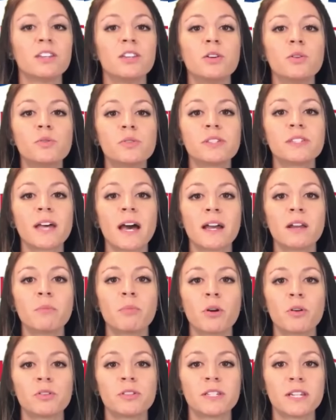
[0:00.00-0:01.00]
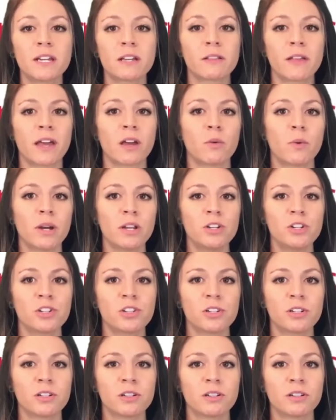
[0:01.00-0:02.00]
use signposting
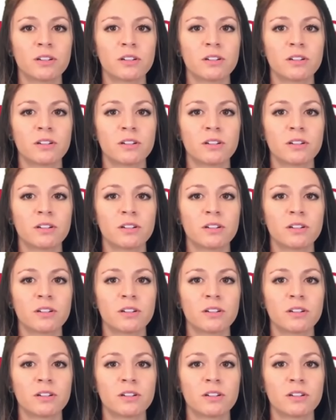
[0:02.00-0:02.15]
language,